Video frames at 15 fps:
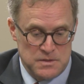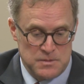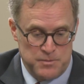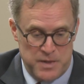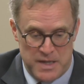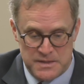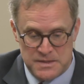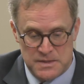
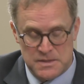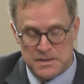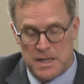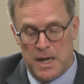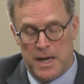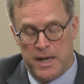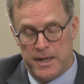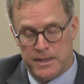
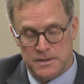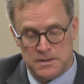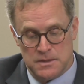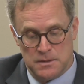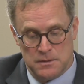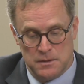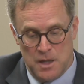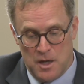pesticides
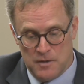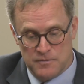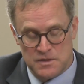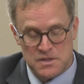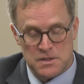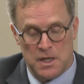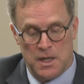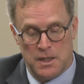and
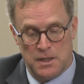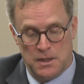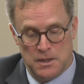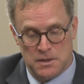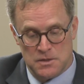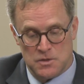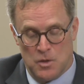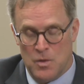larviciding,
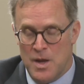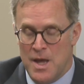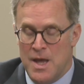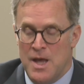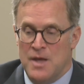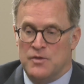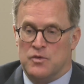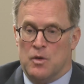and so
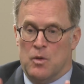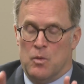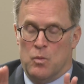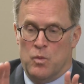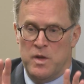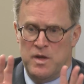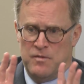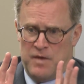
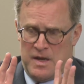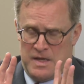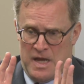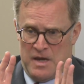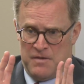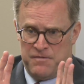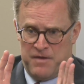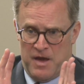we've
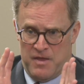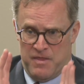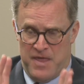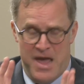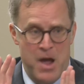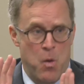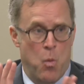identified that